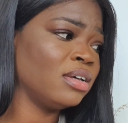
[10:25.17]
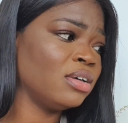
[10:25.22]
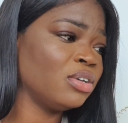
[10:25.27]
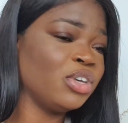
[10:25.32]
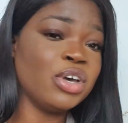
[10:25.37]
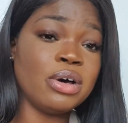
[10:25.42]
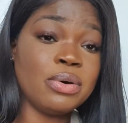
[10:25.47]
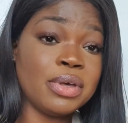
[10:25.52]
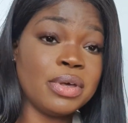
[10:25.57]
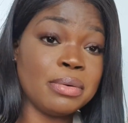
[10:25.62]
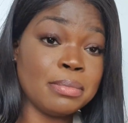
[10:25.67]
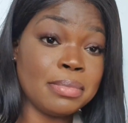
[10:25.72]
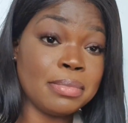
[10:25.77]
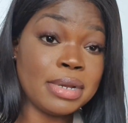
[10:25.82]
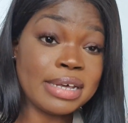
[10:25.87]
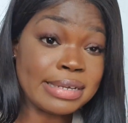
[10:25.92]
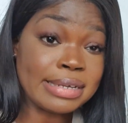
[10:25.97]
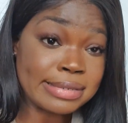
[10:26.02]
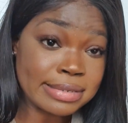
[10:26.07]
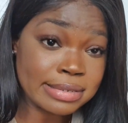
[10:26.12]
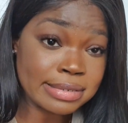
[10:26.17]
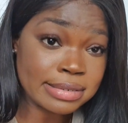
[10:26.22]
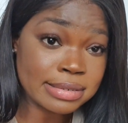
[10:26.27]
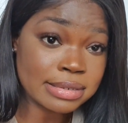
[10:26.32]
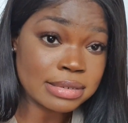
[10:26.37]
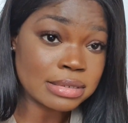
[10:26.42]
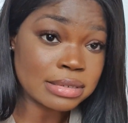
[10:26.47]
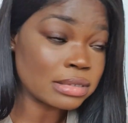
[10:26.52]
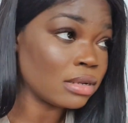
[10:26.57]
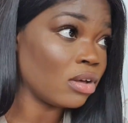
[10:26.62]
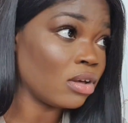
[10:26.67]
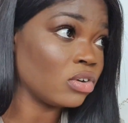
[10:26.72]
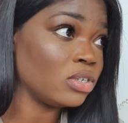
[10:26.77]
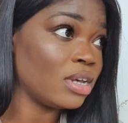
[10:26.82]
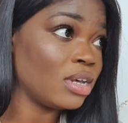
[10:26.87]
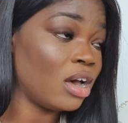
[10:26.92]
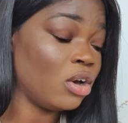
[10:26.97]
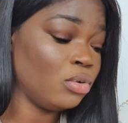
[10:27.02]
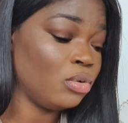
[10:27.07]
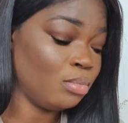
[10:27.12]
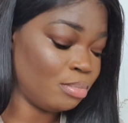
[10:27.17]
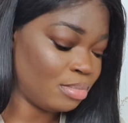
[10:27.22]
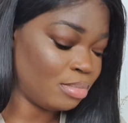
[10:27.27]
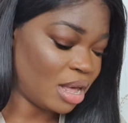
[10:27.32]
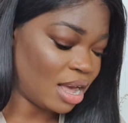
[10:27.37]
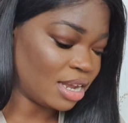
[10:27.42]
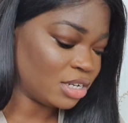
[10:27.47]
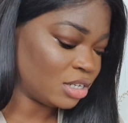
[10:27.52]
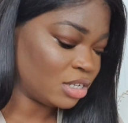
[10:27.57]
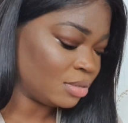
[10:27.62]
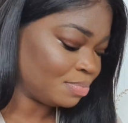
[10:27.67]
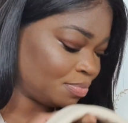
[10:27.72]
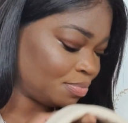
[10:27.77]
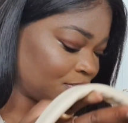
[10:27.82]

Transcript: going places in this lockdown, but